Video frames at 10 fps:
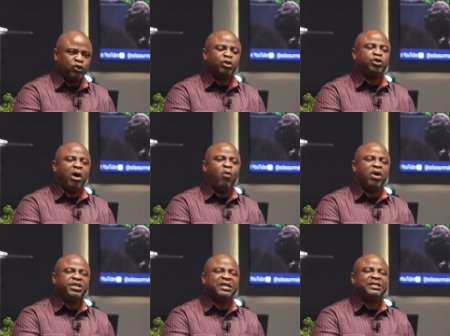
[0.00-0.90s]
So stop
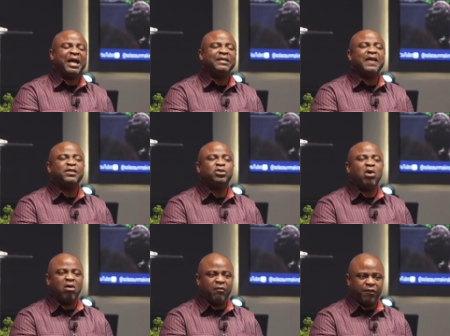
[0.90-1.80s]
watching certain
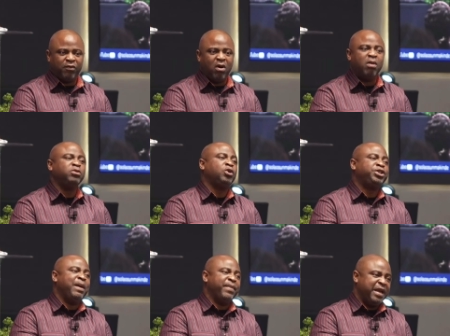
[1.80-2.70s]
stuff on
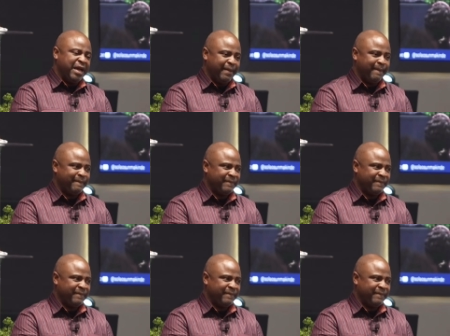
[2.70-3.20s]
social media.